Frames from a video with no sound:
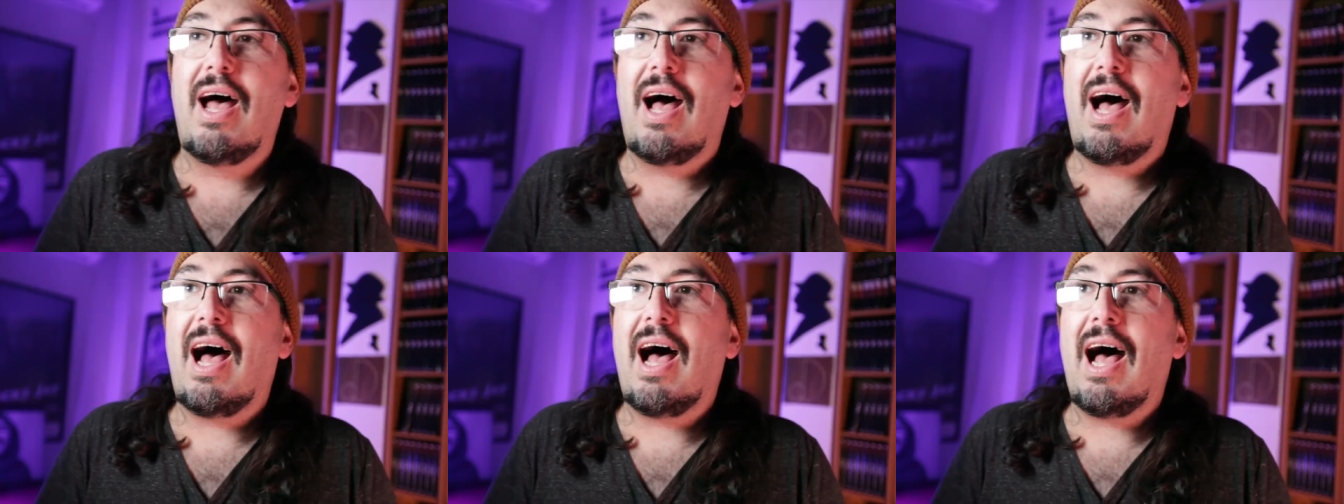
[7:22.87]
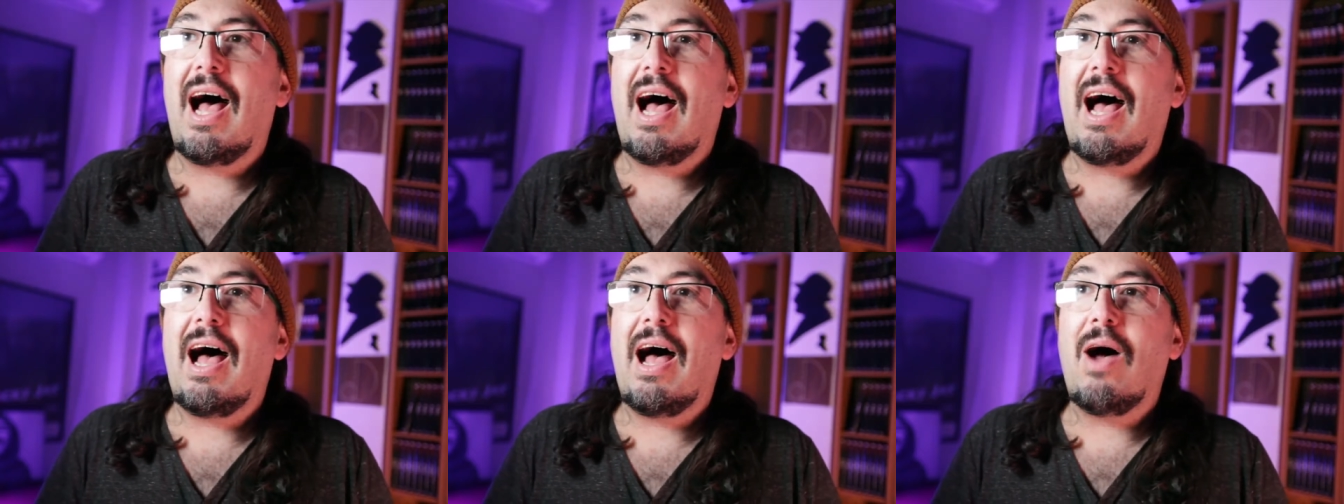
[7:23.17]

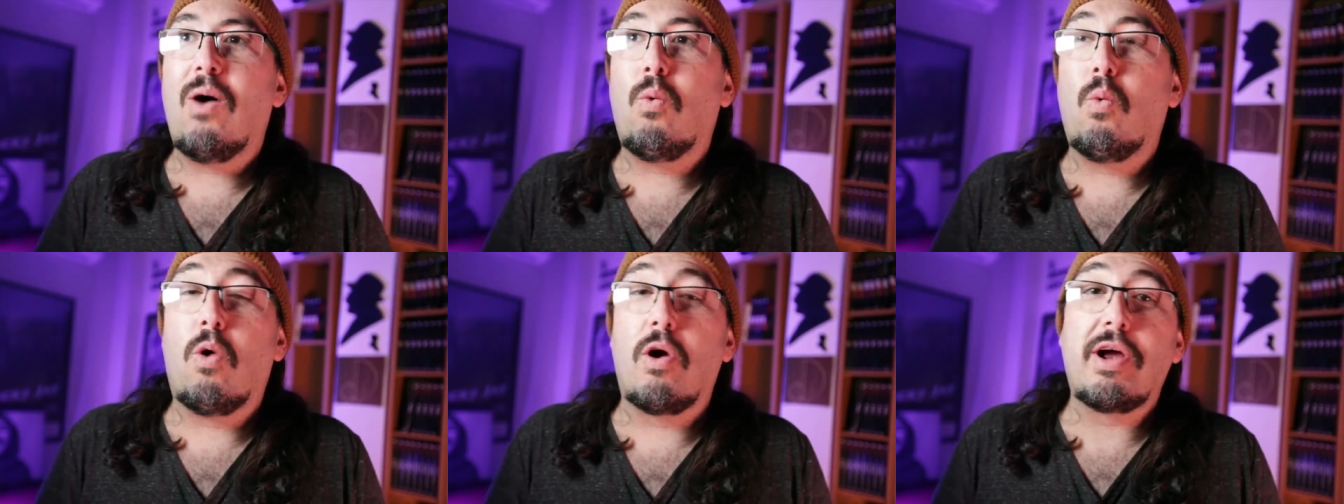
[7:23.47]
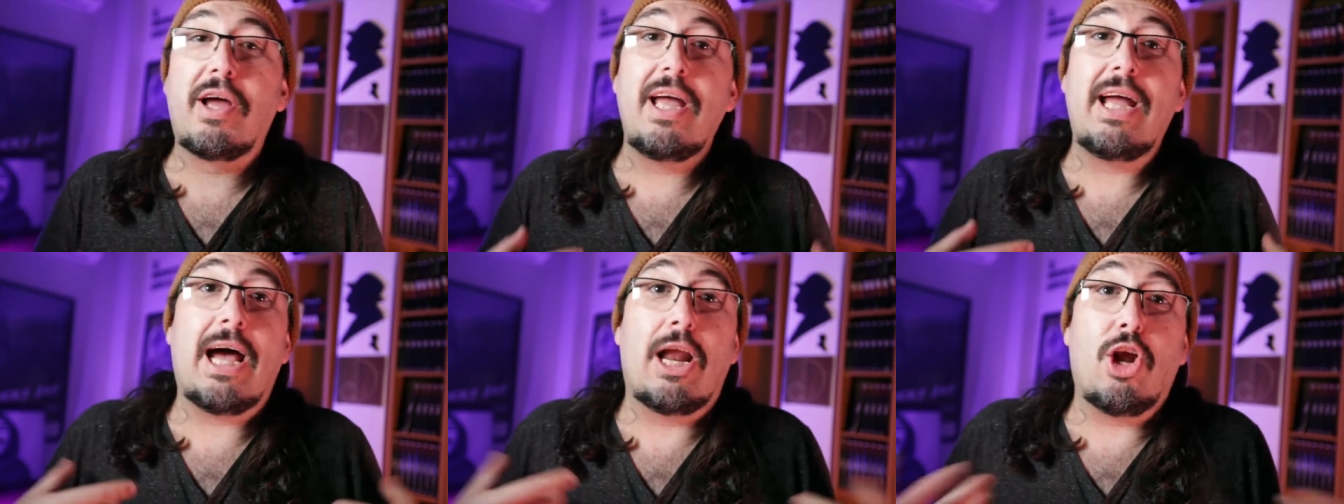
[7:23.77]
uh,
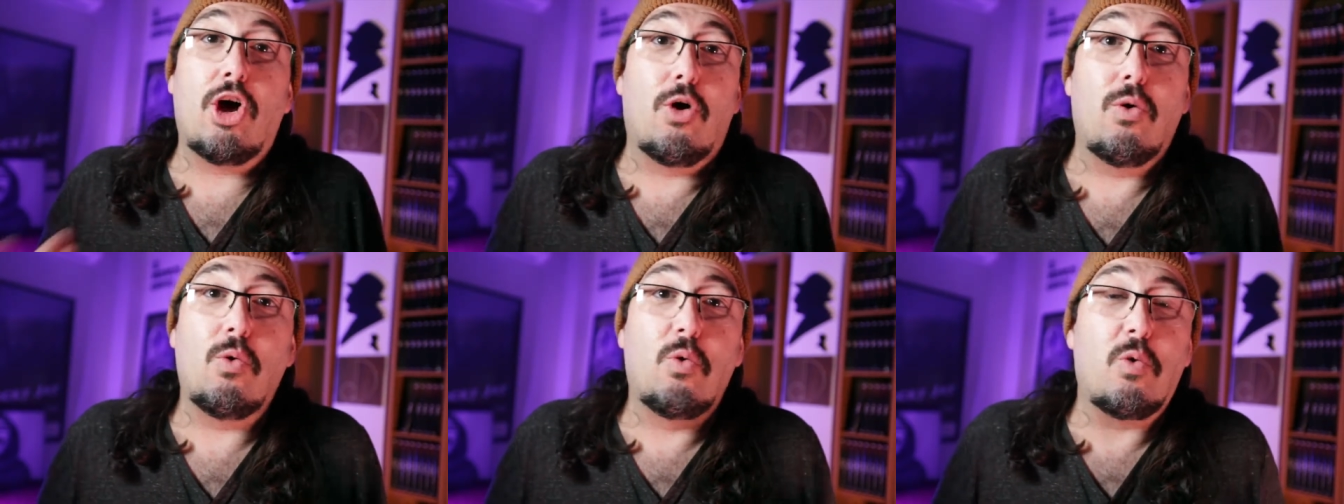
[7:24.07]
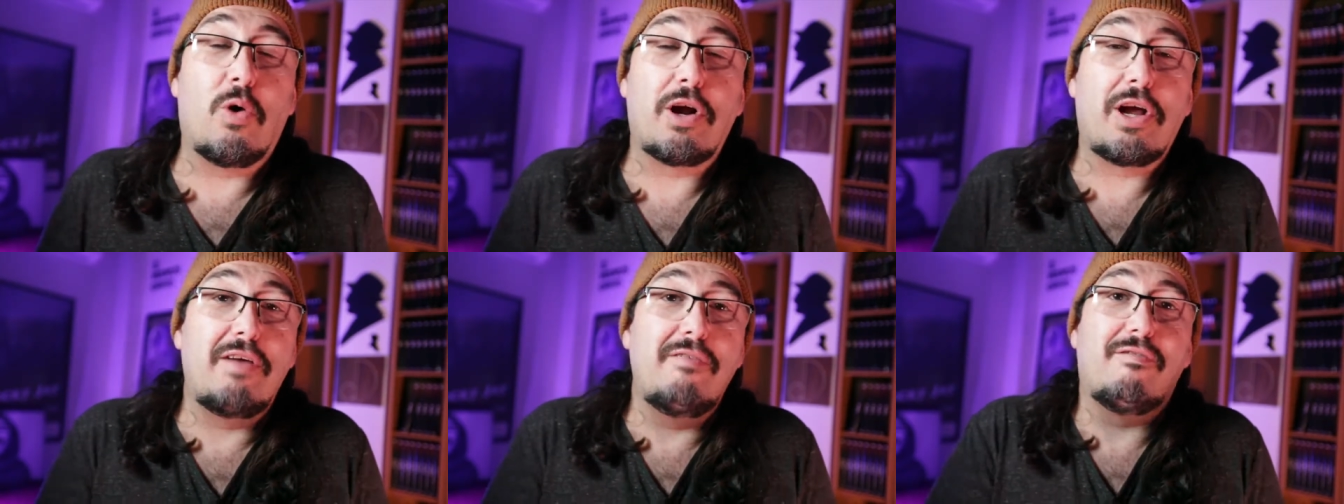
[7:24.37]
working alone,
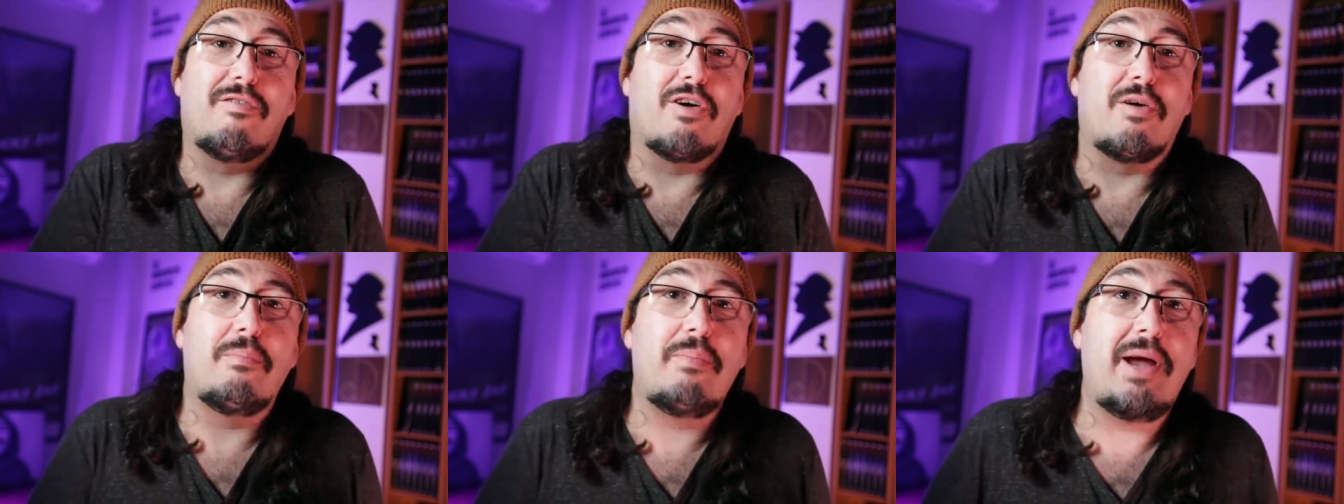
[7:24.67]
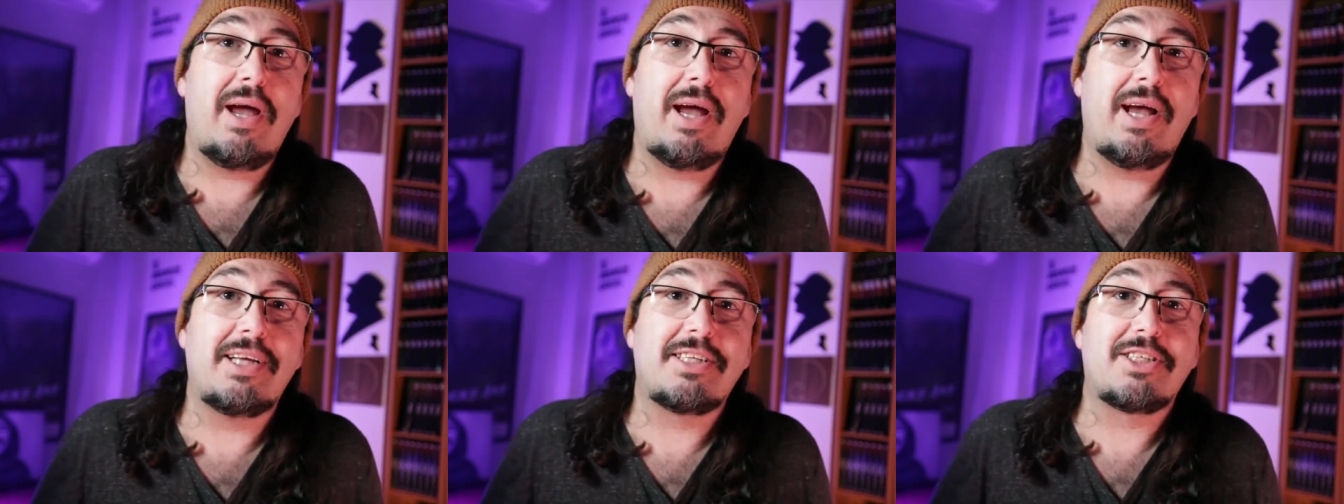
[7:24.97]
working for
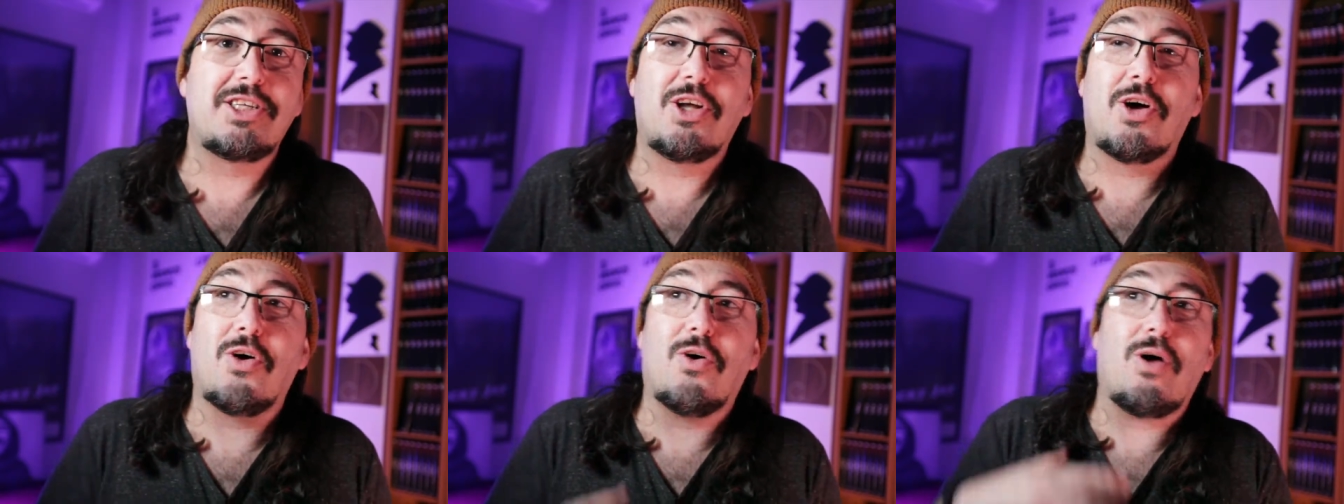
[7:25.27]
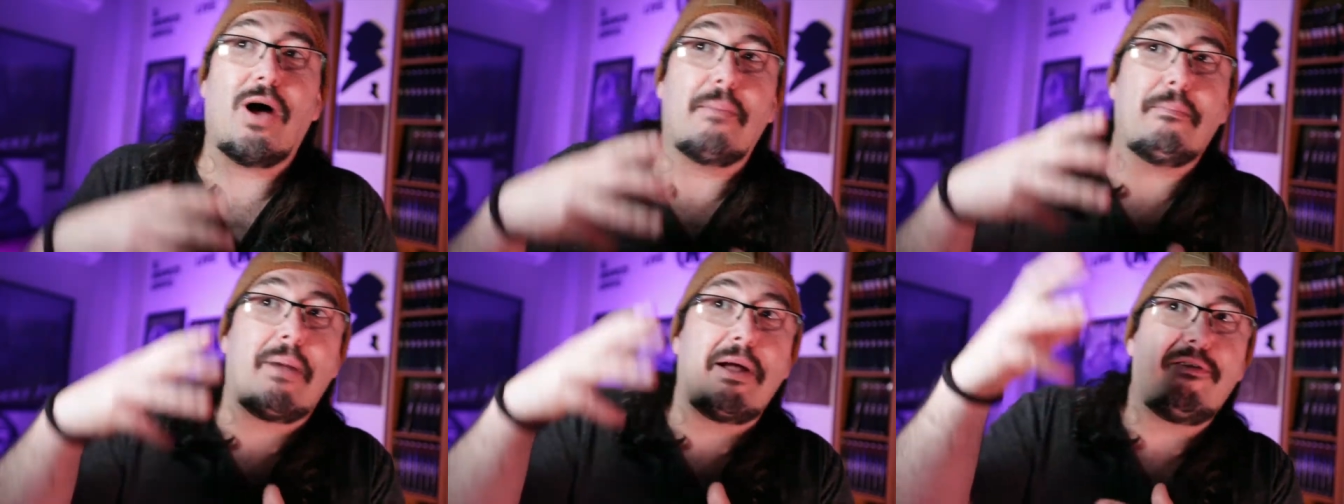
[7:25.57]
me. It's
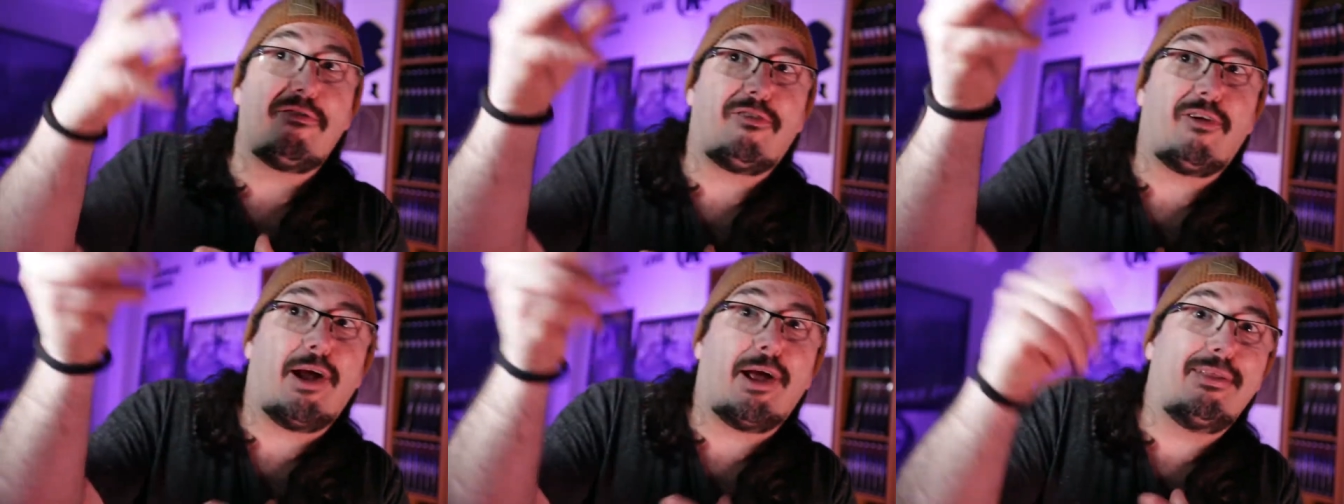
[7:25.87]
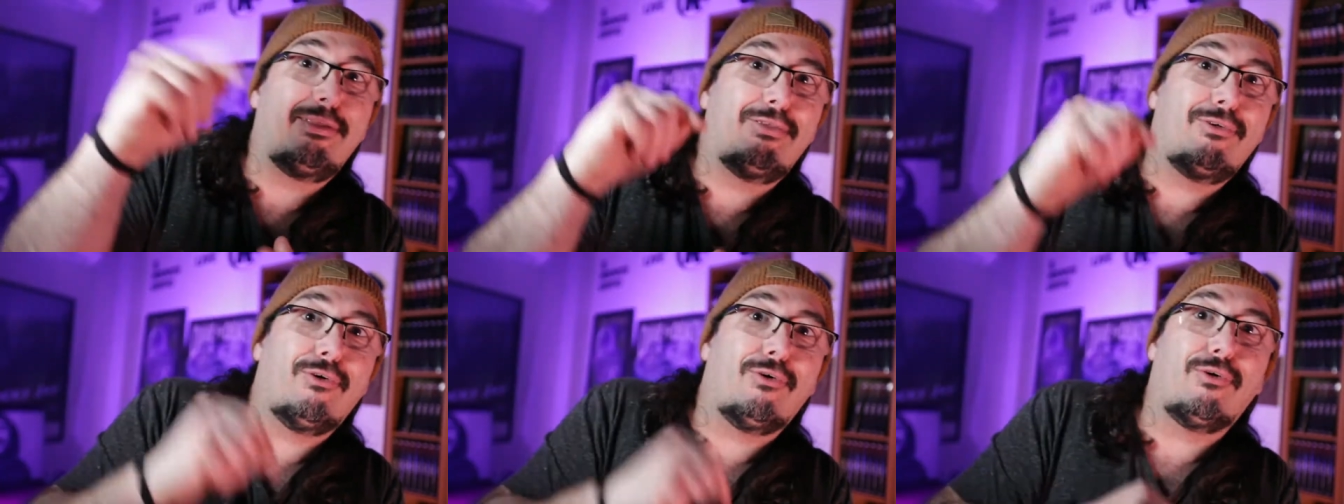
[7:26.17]
not my
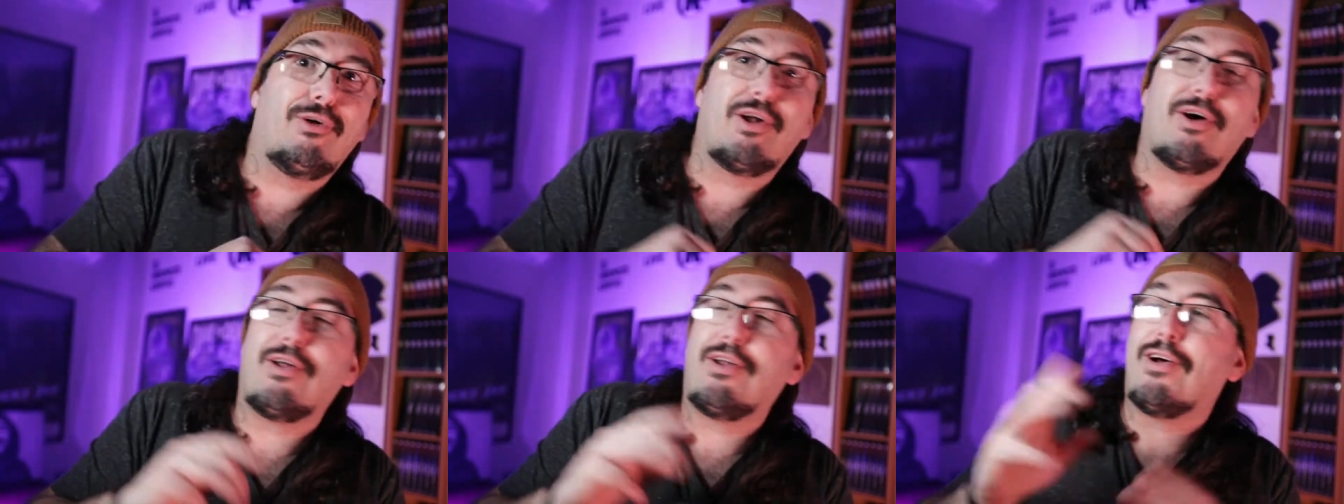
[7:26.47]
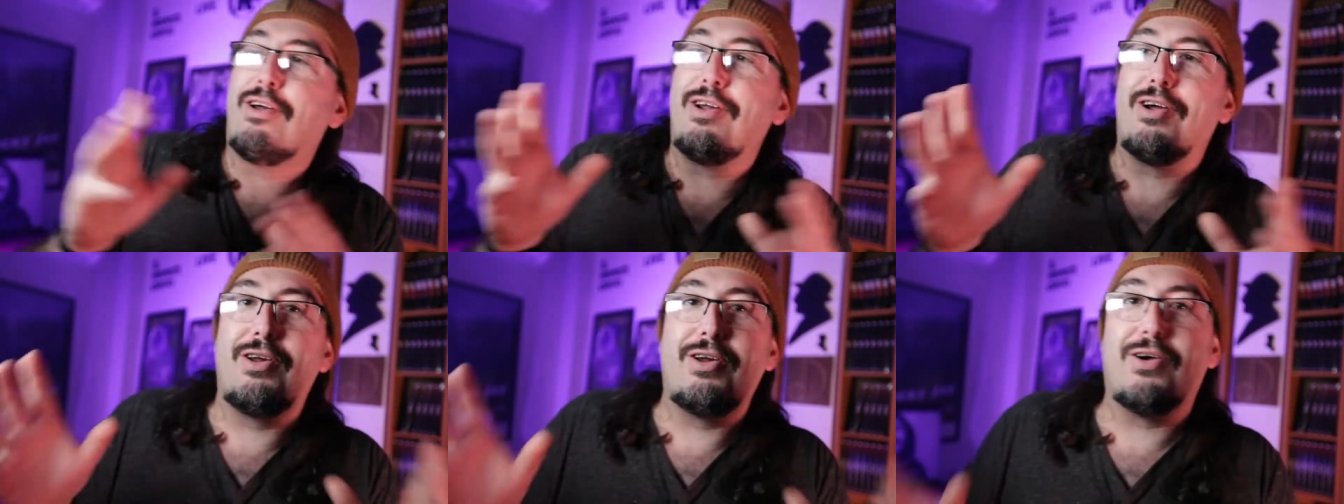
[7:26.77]
friend do, no, no,
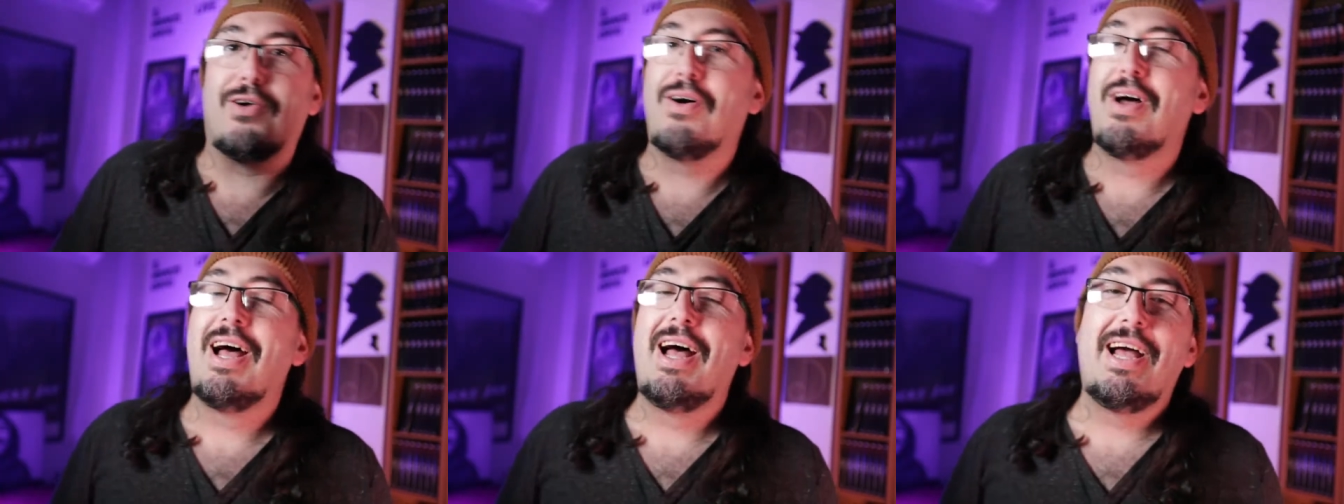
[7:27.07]
no, no.